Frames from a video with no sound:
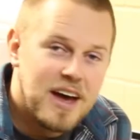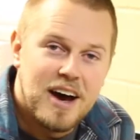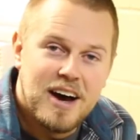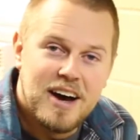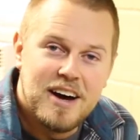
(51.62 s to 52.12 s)

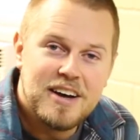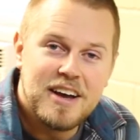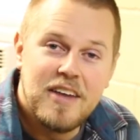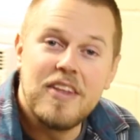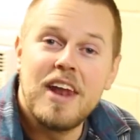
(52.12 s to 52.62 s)
uh,
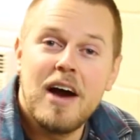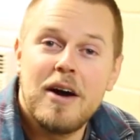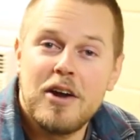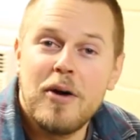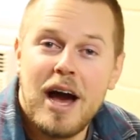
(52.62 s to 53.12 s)
and then now I
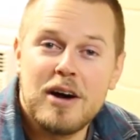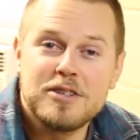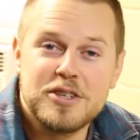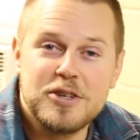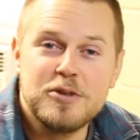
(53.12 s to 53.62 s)
know how
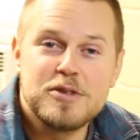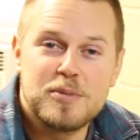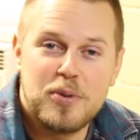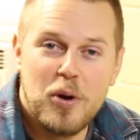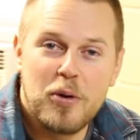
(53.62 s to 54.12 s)
to use the
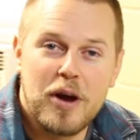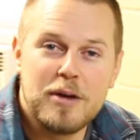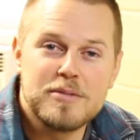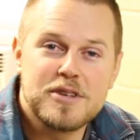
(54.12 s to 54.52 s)
program.